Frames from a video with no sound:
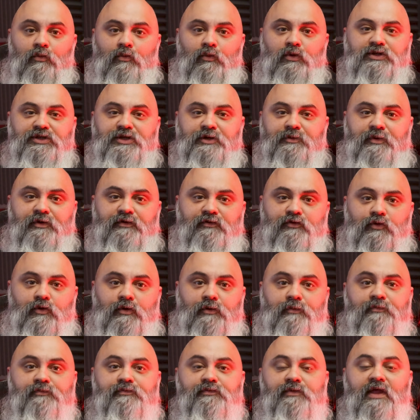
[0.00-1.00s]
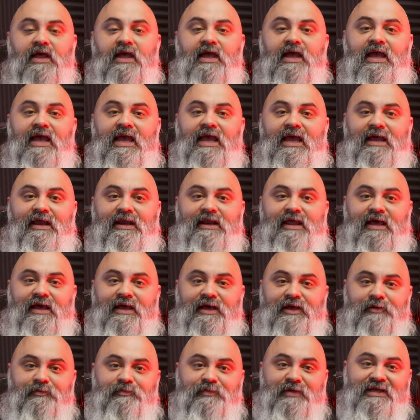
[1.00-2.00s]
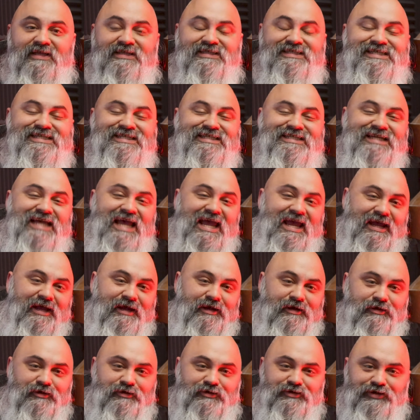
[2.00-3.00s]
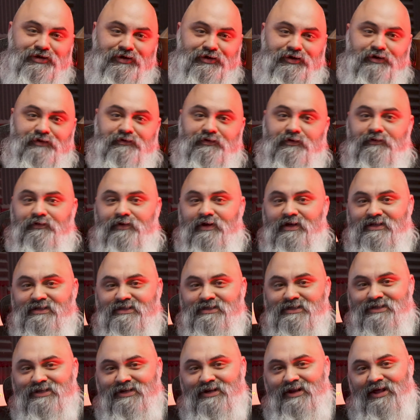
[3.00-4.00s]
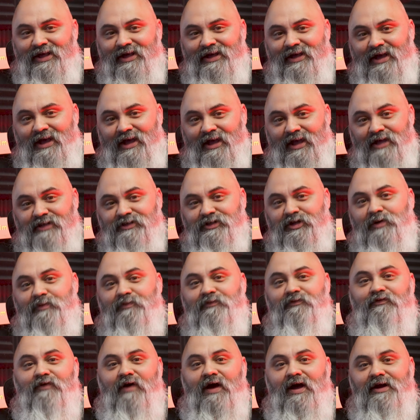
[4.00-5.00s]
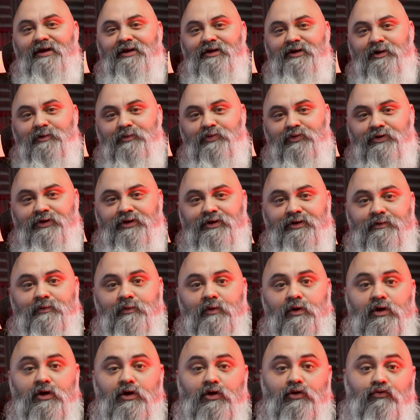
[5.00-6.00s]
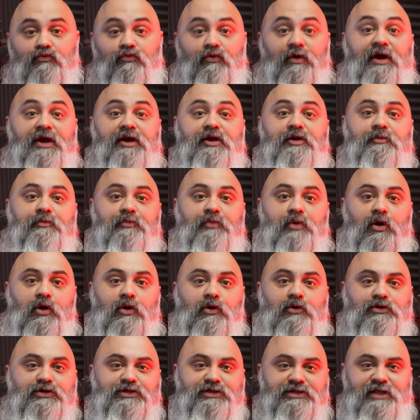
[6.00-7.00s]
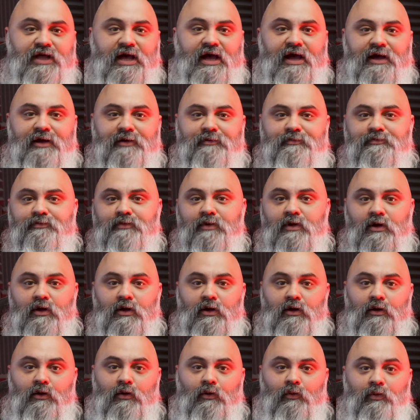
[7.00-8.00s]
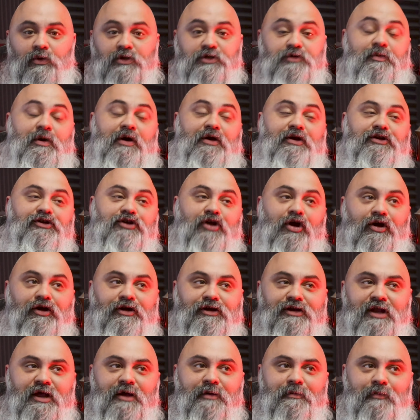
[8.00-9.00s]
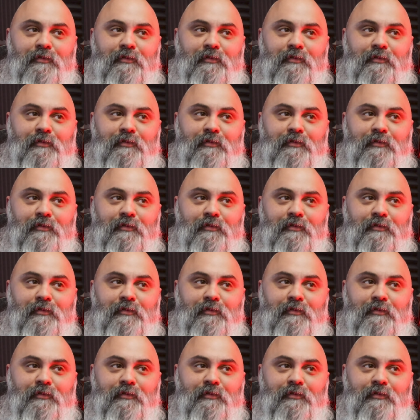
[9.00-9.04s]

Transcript: What's up, everyone? In a insane turn of events today, I ended up finding a pretty random post that was about a darknet